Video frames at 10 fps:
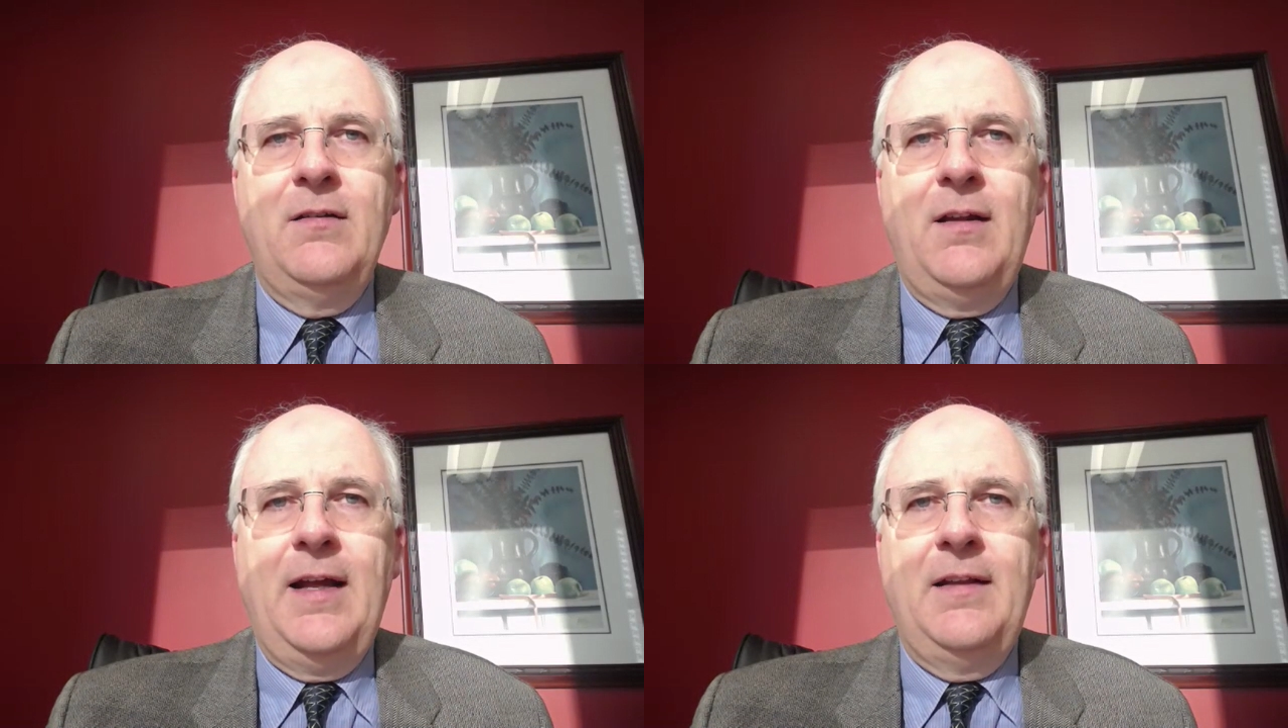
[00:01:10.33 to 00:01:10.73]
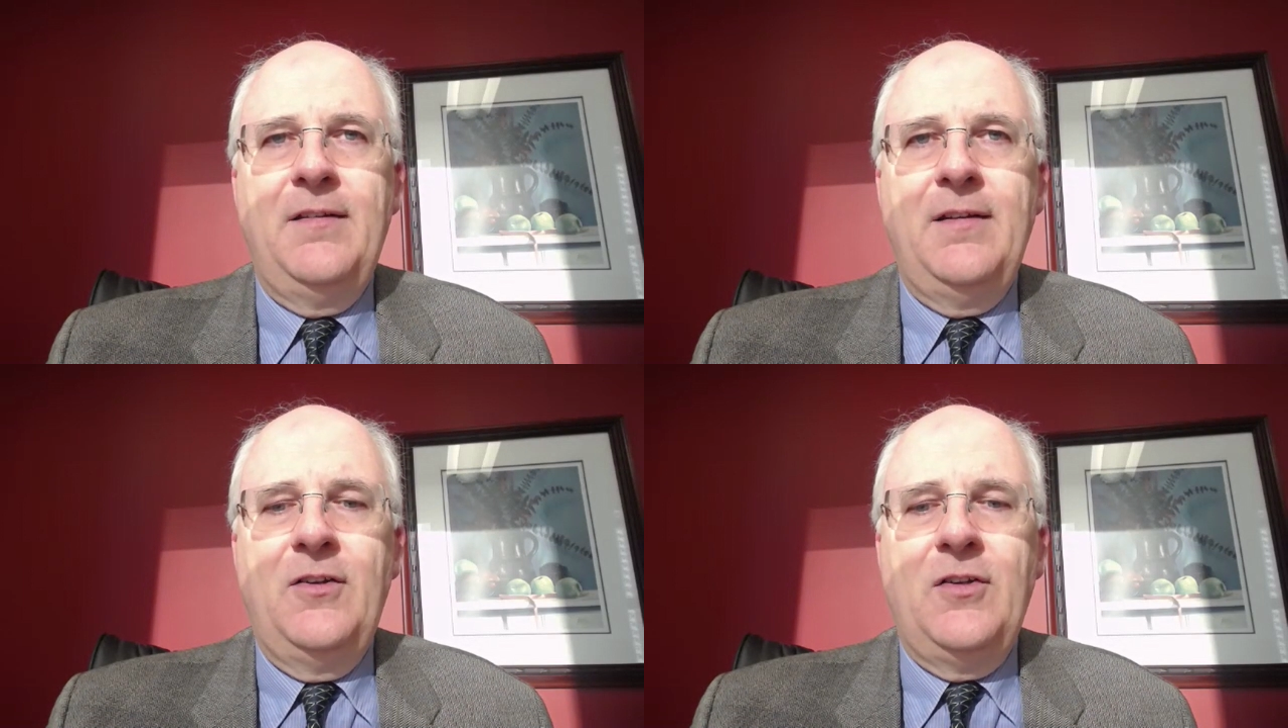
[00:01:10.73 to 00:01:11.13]
hand
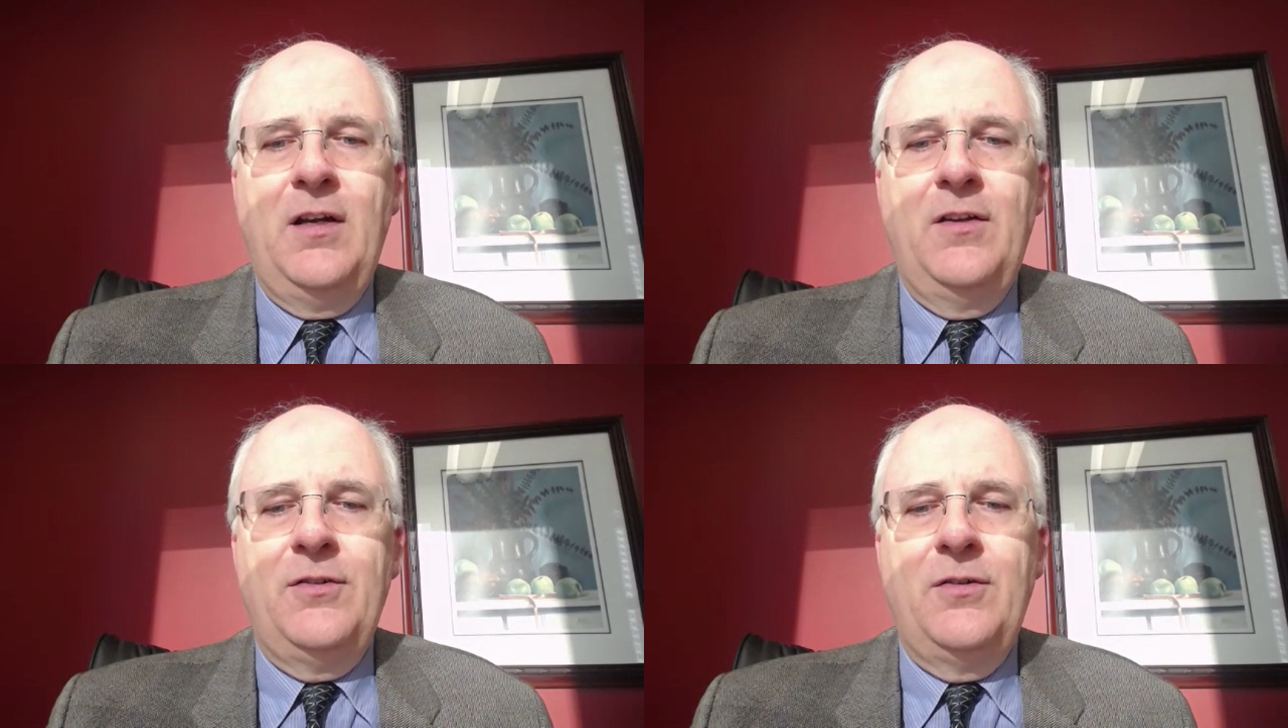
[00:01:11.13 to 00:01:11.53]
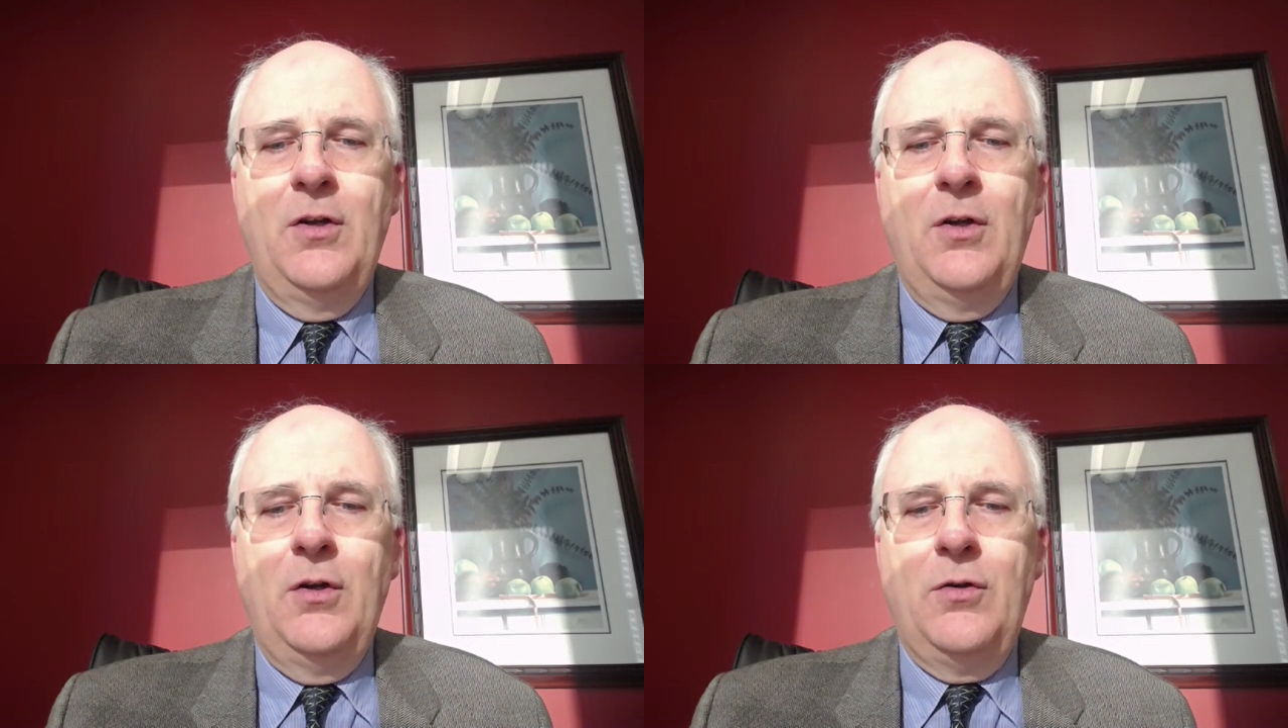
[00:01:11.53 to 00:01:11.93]
sanitizer
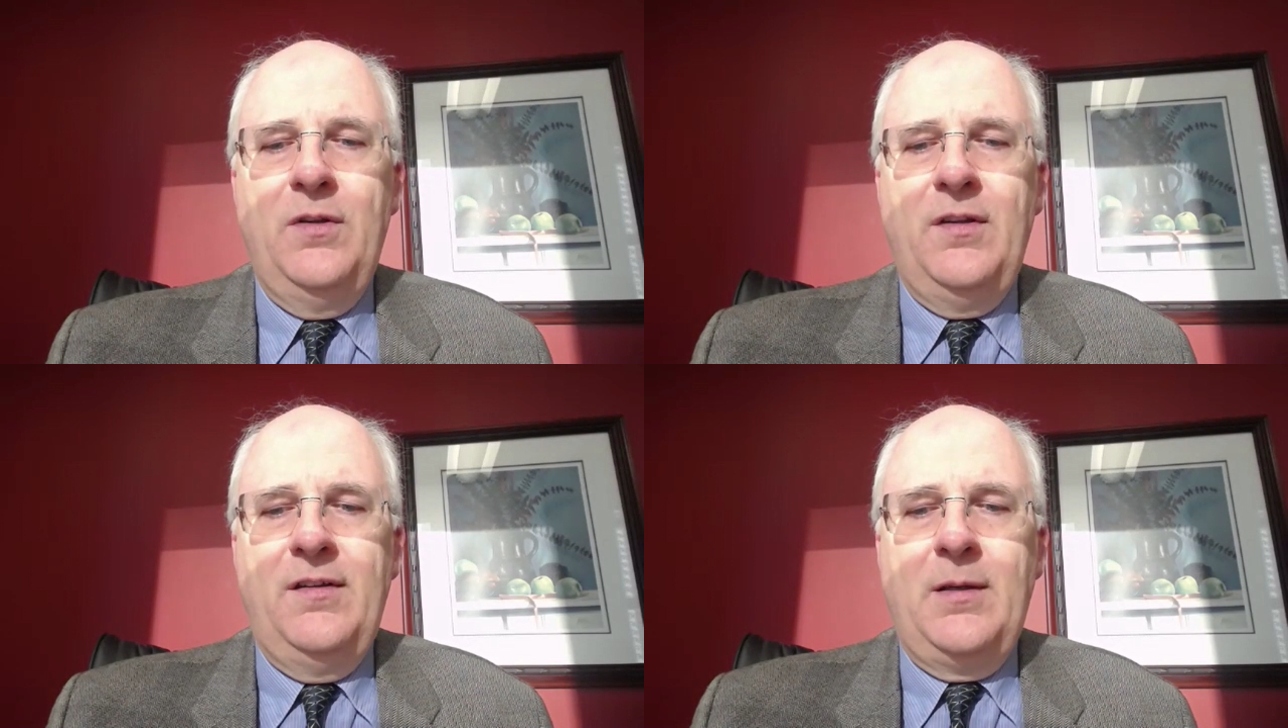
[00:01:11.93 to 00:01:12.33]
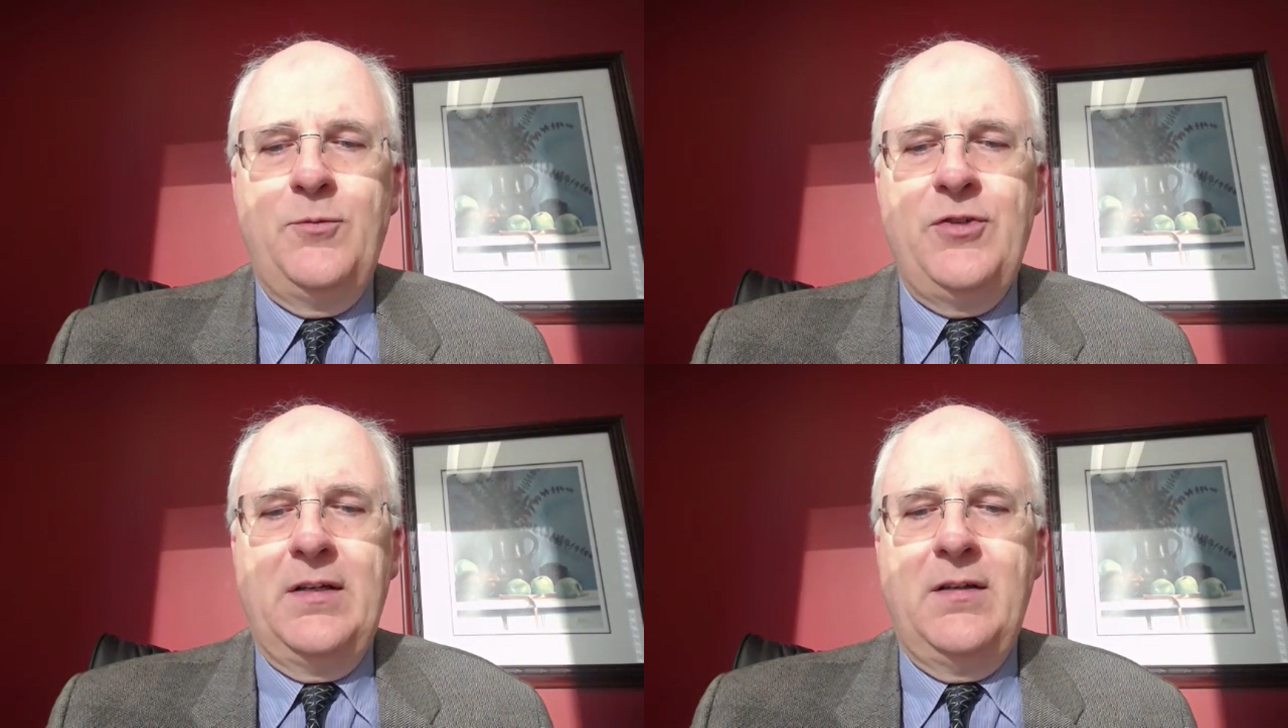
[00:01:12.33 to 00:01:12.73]
could
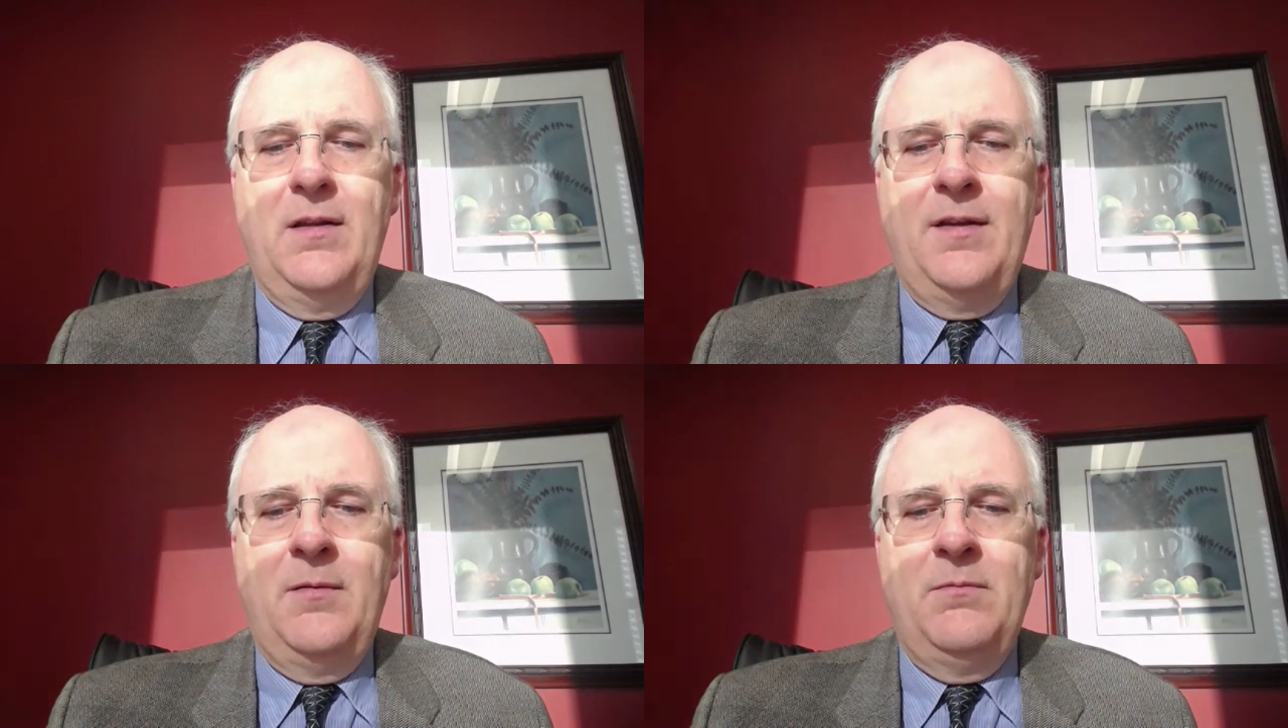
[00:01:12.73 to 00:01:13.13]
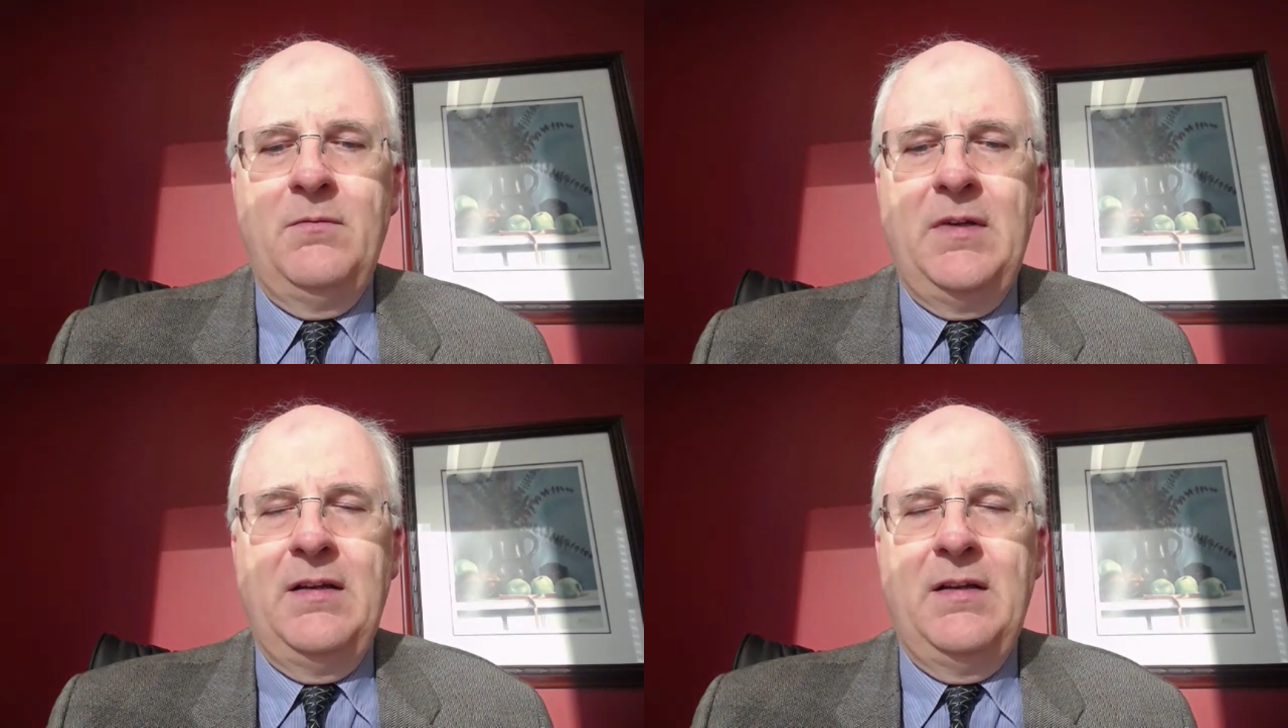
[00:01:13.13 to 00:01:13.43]
subject them,